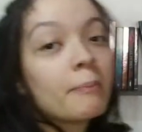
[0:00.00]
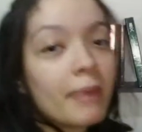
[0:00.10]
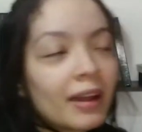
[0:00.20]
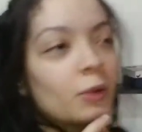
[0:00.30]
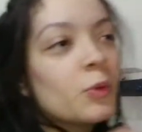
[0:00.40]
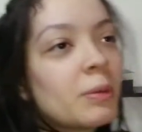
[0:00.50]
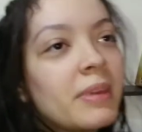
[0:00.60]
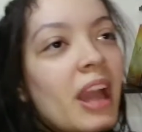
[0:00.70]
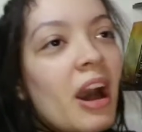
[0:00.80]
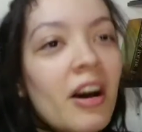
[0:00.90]
But it would
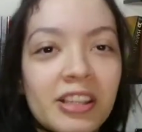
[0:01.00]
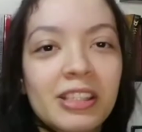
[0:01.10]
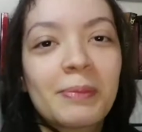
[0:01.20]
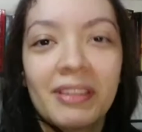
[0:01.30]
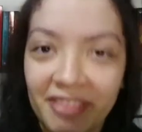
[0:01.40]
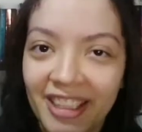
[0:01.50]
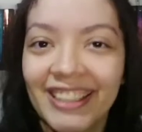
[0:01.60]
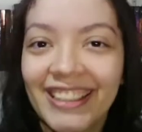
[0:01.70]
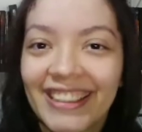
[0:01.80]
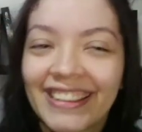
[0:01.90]
be awesome if they
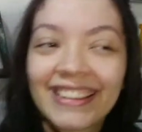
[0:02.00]
did.